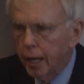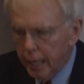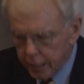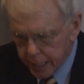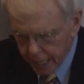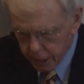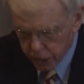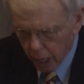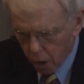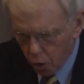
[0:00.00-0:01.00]
it did
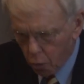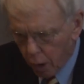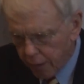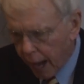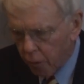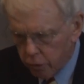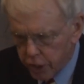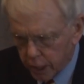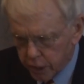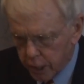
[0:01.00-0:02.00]
so without
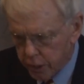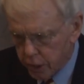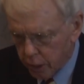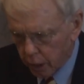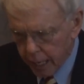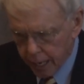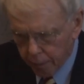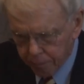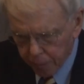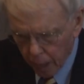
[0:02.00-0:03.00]
Justice Scalia.
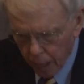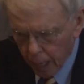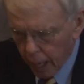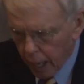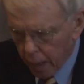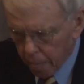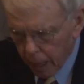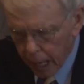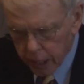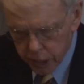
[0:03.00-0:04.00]

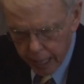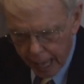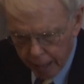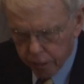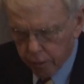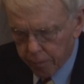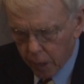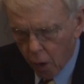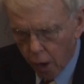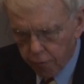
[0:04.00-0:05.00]
His death
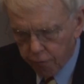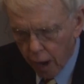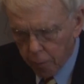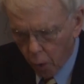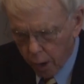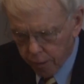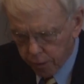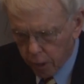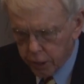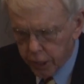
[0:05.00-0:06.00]
on February
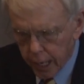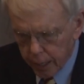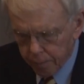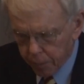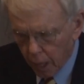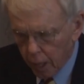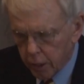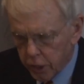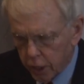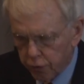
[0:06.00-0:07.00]
13,
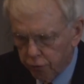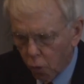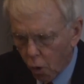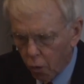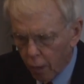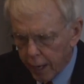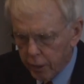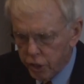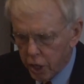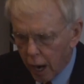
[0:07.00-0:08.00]
just four
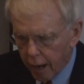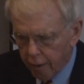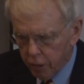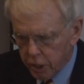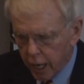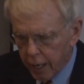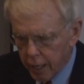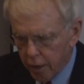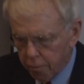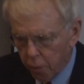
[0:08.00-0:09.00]
weeks shy of his
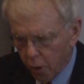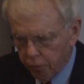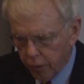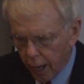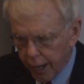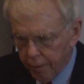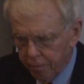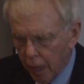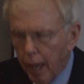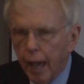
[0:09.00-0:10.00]
80th birthday,
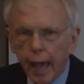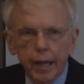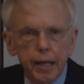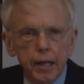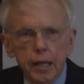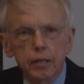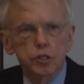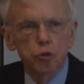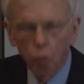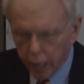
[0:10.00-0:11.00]
and in
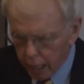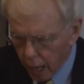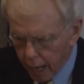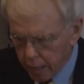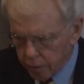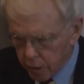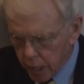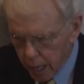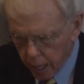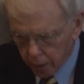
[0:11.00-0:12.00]
his 29th
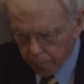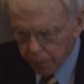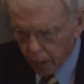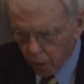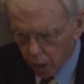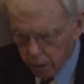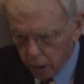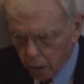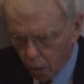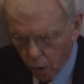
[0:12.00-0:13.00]
year on
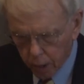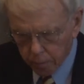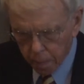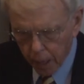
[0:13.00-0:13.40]
the court,